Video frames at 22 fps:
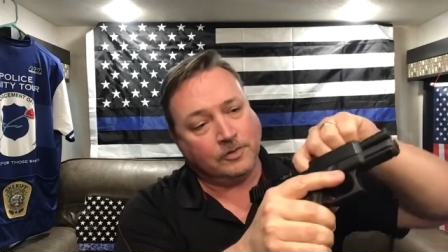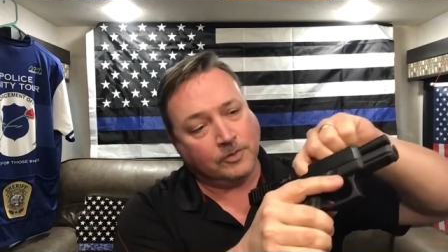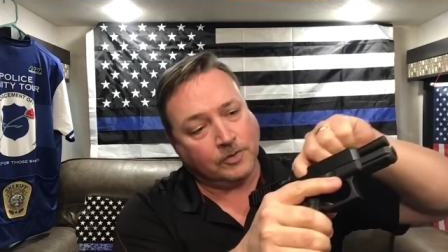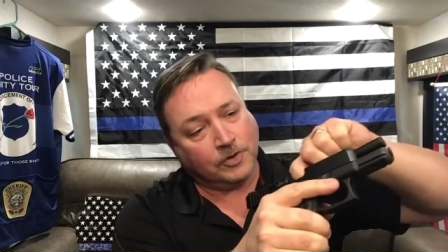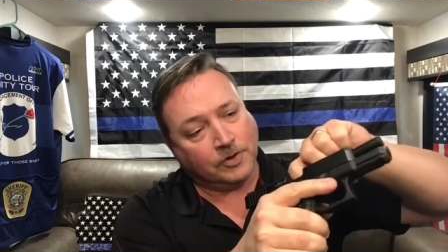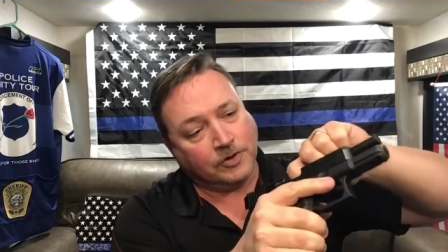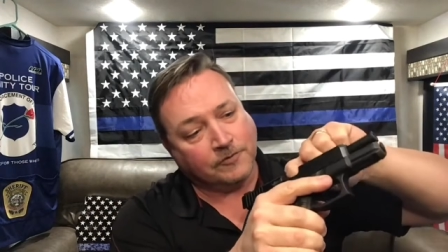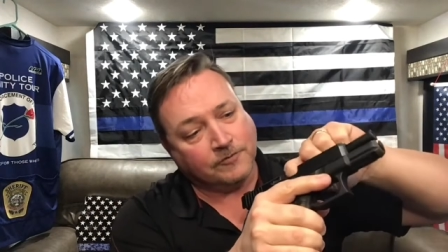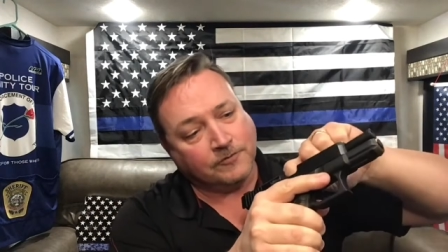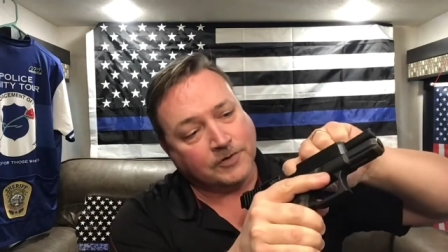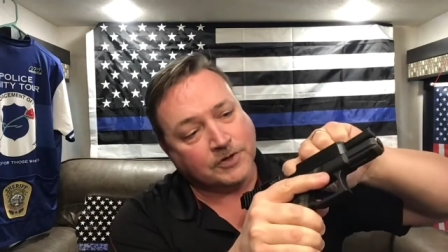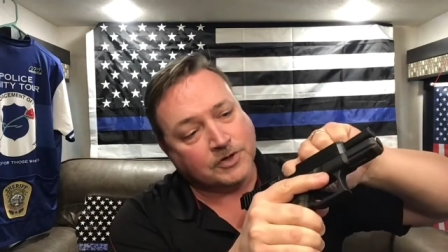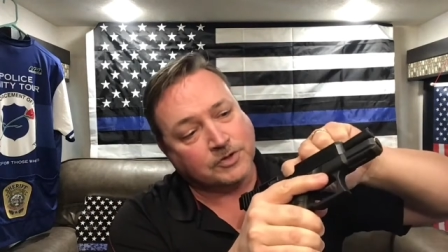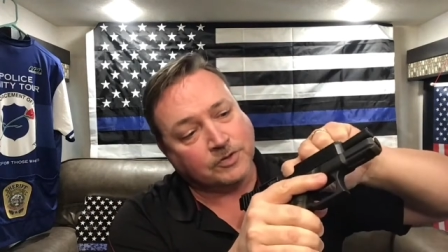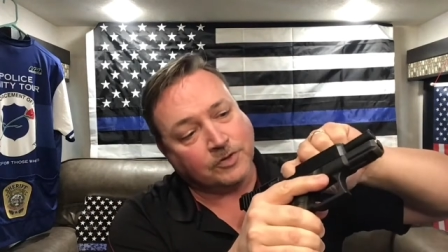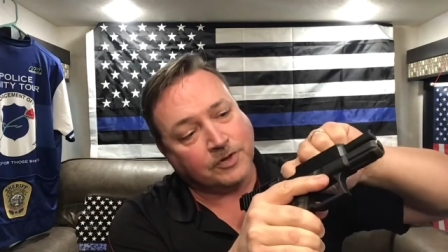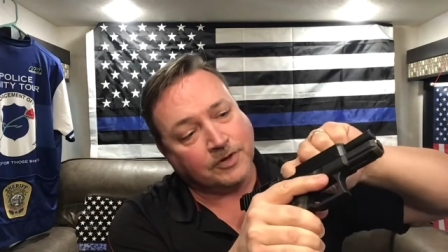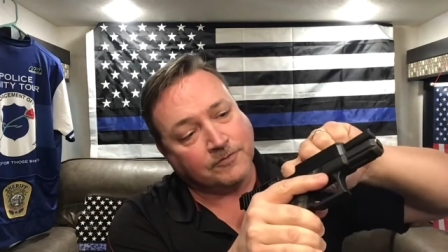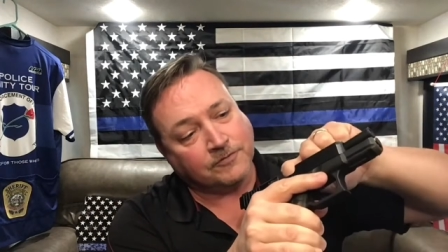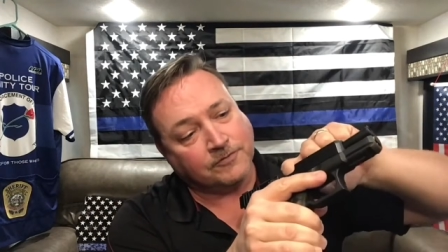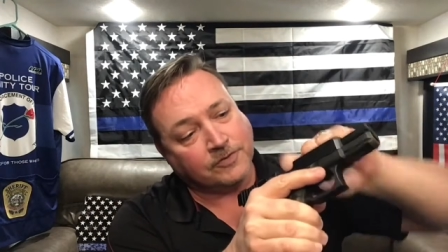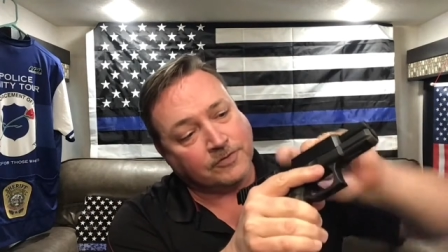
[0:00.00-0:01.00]
We're going to
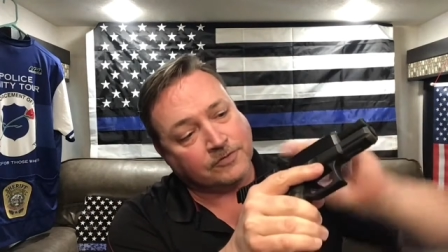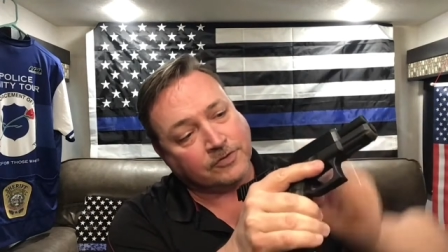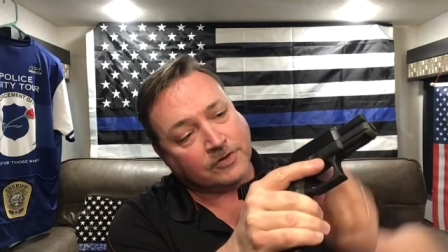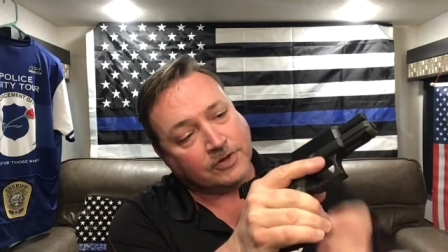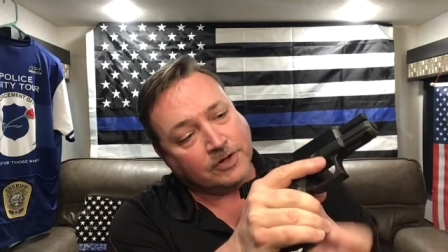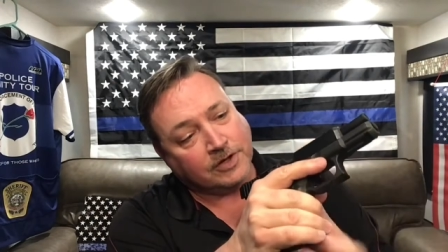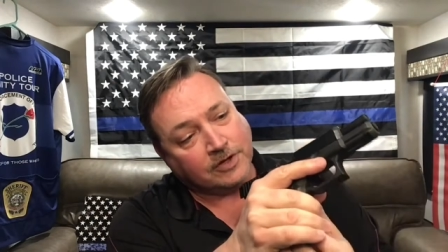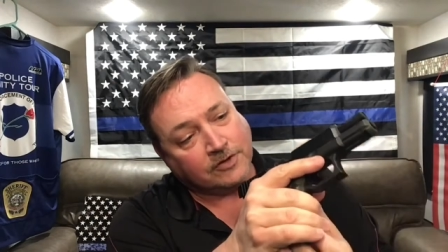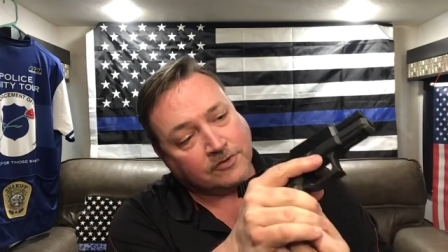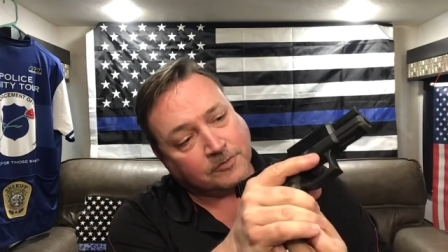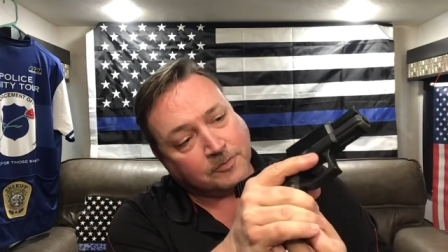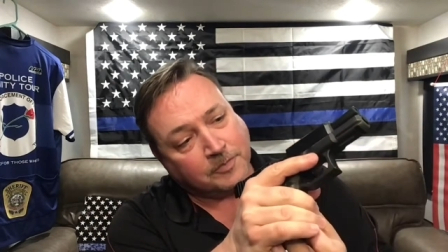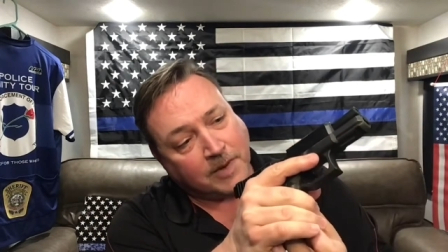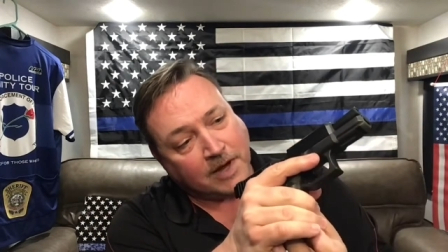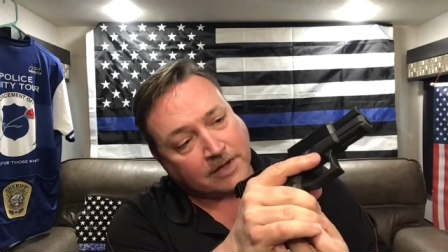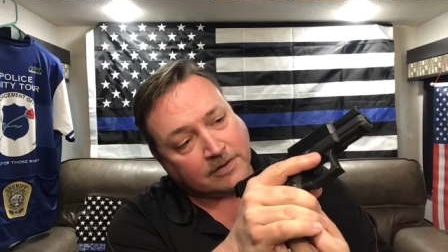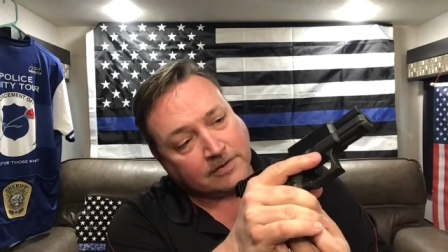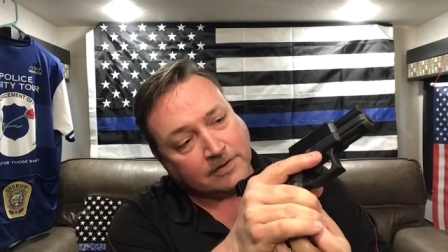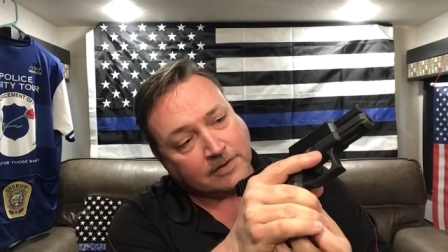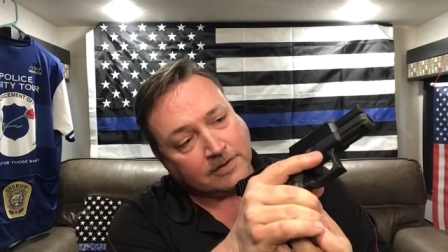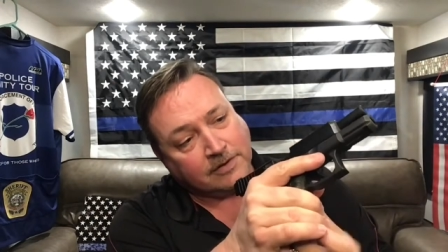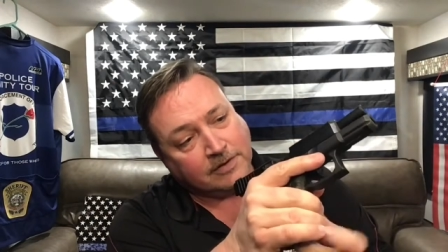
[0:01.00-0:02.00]
visually and physically
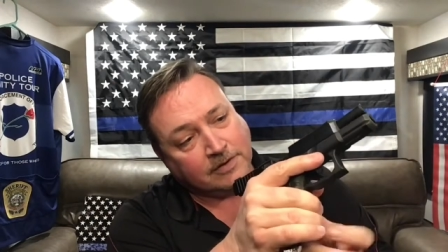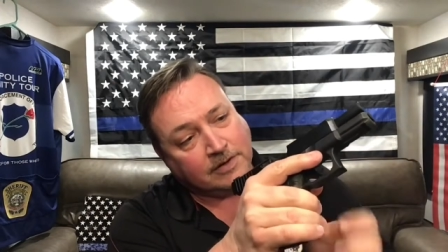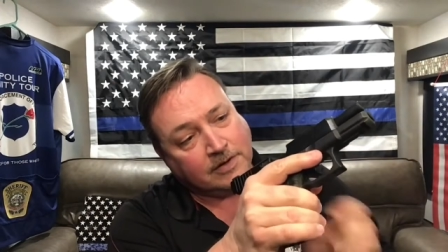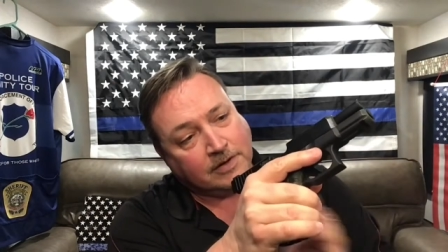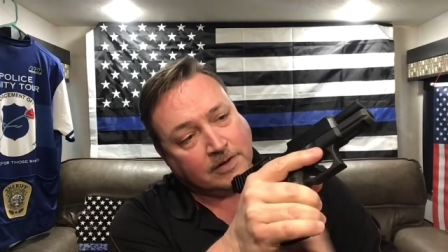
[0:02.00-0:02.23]
inspect it.